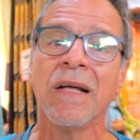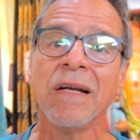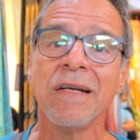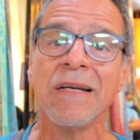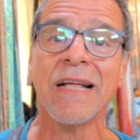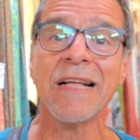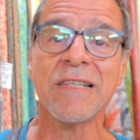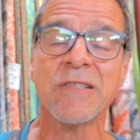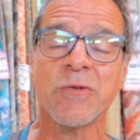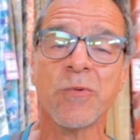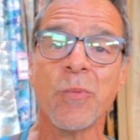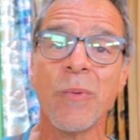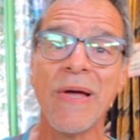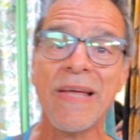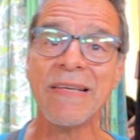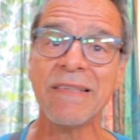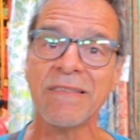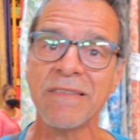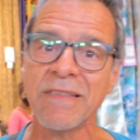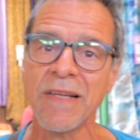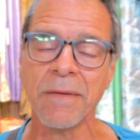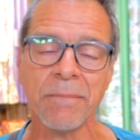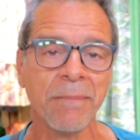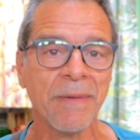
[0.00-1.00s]
Let's
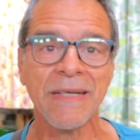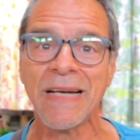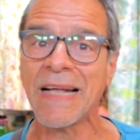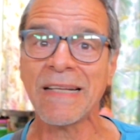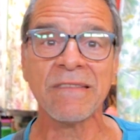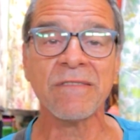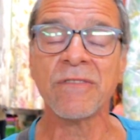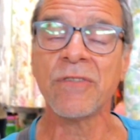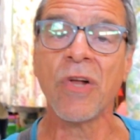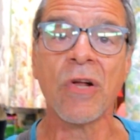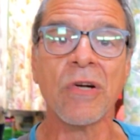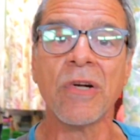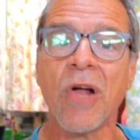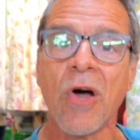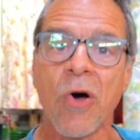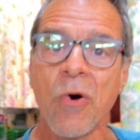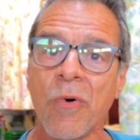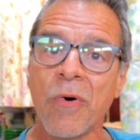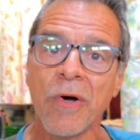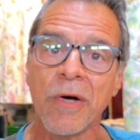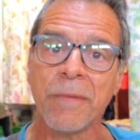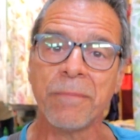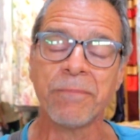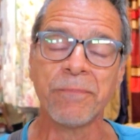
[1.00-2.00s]
waste it. But that's not
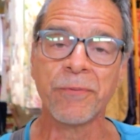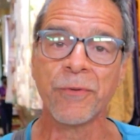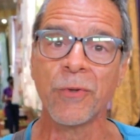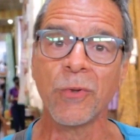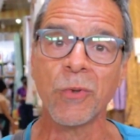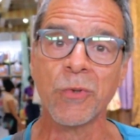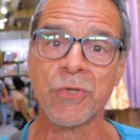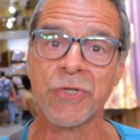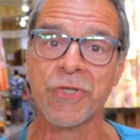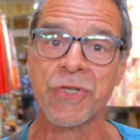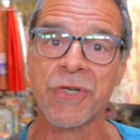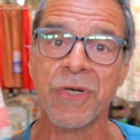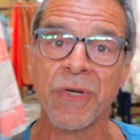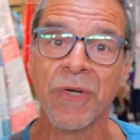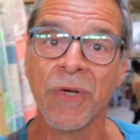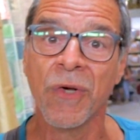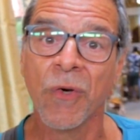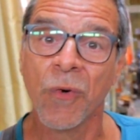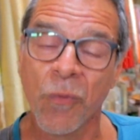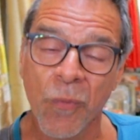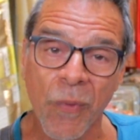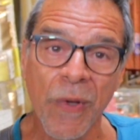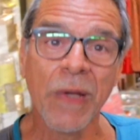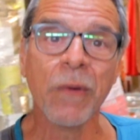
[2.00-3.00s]
our approach.
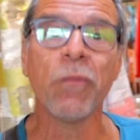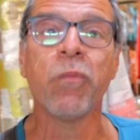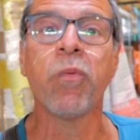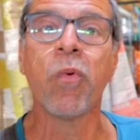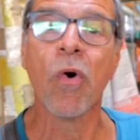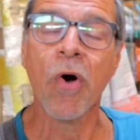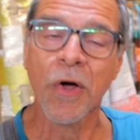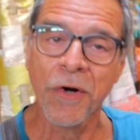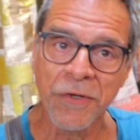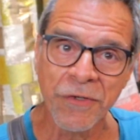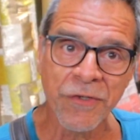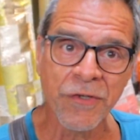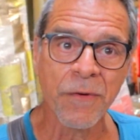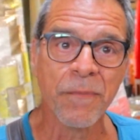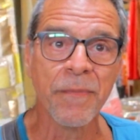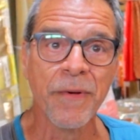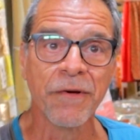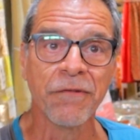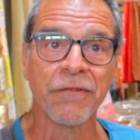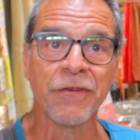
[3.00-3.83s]
We want to be